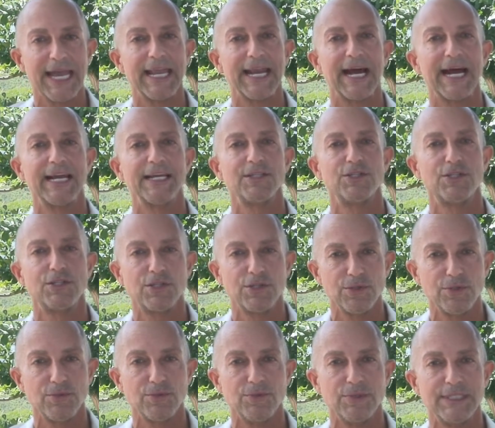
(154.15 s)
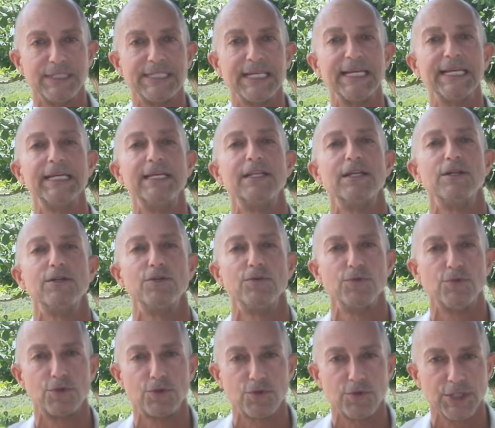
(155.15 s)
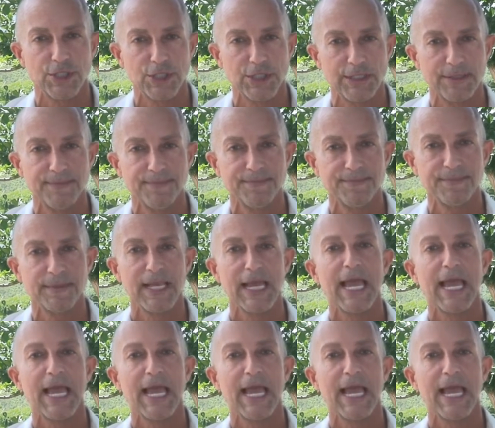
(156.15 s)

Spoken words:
and I choose in nutrition